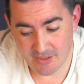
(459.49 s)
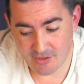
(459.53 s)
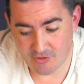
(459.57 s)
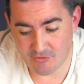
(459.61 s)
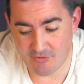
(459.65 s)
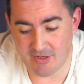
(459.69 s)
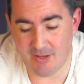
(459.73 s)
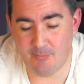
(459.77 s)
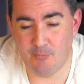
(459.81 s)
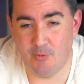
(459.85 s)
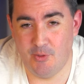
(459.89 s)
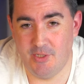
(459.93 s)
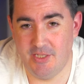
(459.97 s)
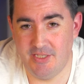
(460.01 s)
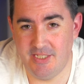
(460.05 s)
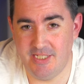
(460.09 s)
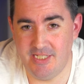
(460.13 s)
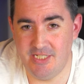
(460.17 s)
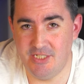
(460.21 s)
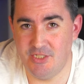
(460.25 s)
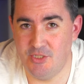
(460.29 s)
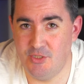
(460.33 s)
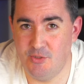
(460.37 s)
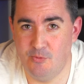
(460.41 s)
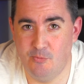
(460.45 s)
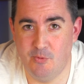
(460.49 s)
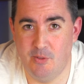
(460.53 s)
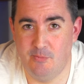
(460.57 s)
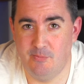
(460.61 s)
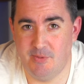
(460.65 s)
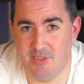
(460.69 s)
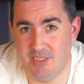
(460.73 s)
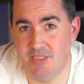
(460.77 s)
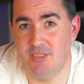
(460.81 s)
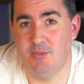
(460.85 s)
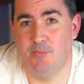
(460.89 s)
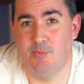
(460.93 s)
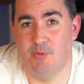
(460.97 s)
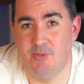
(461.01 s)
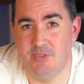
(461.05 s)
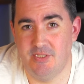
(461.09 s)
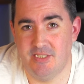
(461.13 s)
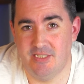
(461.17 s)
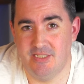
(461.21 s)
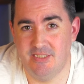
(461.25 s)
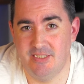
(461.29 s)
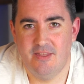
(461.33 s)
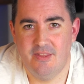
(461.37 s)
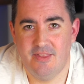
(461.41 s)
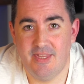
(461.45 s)
Grab one of these and you won't be
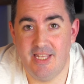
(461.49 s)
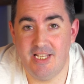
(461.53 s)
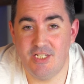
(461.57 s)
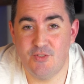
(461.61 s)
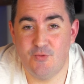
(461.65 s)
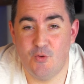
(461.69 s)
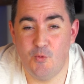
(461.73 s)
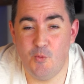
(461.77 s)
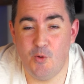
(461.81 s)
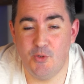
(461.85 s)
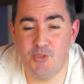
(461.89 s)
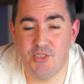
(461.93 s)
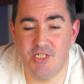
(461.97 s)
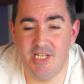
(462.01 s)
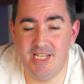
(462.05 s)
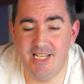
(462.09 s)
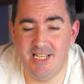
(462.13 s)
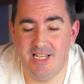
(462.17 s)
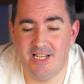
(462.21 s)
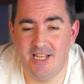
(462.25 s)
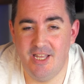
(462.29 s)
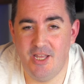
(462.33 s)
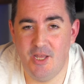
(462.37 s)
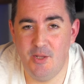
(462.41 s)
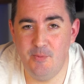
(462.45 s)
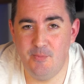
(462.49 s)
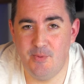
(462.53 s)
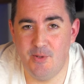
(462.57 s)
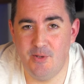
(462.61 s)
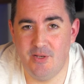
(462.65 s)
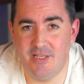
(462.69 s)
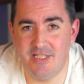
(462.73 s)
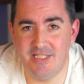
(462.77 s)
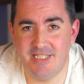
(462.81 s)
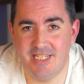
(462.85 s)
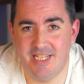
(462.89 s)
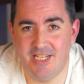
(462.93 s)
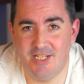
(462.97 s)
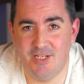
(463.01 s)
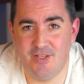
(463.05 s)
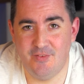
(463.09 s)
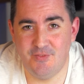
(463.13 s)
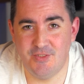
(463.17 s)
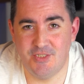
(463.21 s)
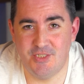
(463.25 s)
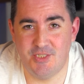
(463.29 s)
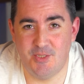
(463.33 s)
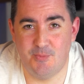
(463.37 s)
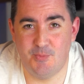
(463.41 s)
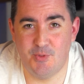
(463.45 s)
disappointed. Thanks for watching. I hope you liked it enough
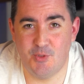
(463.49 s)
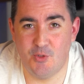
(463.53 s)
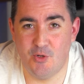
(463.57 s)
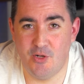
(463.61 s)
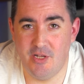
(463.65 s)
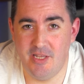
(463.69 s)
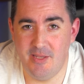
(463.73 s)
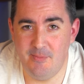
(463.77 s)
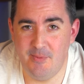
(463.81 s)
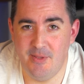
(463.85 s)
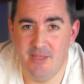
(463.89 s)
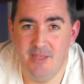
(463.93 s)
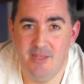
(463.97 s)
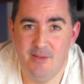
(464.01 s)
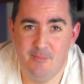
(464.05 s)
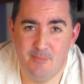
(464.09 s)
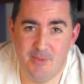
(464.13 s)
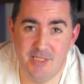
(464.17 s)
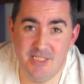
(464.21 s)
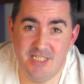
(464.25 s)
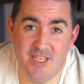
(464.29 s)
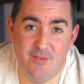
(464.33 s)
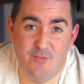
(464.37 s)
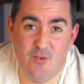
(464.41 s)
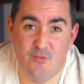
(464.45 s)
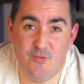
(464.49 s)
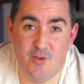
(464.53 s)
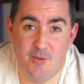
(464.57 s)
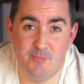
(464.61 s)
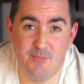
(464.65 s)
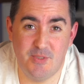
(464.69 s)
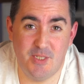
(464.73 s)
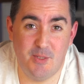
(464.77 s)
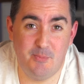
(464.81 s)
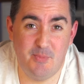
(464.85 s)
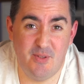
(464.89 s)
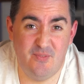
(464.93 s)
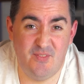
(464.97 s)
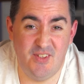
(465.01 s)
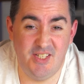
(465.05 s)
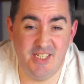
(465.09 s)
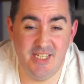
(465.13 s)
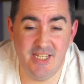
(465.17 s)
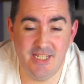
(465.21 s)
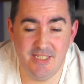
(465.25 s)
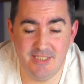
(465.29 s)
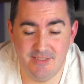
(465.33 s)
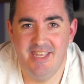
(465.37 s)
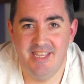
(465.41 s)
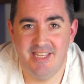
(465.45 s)
to subscribe. Please give a thumbs up if you
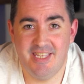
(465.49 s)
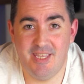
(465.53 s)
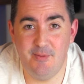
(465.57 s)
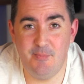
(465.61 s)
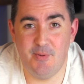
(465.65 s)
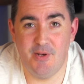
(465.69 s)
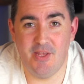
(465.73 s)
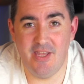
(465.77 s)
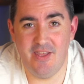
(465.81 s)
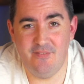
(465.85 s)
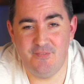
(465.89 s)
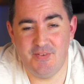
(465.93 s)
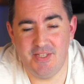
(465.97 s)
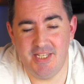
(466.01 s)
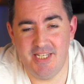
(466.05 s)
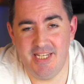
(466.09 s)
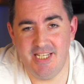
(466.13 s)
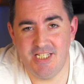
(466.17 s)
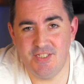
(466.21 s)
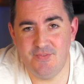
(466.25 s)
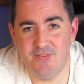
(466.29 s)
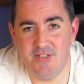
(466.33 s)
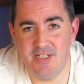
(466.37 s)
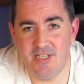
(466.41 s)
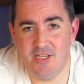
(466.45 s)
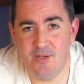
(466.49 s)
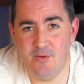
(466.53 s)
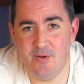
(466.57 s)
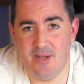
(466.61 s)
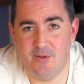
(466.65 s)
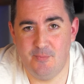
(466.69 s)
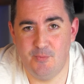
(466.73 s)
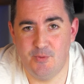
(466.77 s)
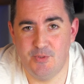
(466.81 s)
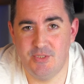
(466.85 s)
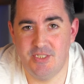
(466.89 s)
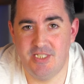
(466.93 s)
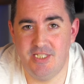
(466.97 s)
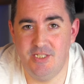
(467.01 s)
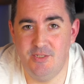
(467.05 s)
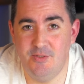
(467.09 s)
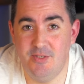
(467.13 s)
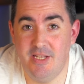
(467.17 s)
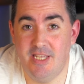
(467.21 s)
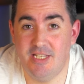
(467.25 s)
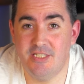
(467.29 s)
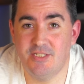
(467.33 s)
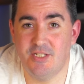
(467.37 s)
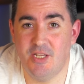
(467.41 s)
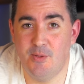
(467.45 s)
did. Keep an eye out for the next video, and we'll see you
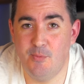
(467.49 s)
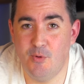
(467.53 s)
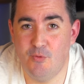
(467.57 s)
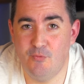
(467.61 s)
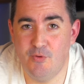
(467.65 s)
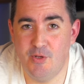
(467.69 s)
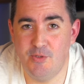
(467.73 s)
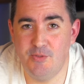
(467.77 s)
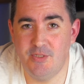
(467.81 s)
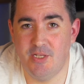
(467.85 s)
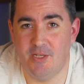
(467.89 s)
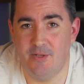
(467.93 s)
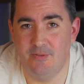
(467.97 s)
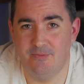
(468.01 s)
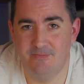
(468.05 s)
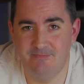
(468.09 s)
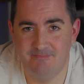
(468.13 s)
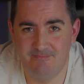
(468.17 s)
next time on Roto.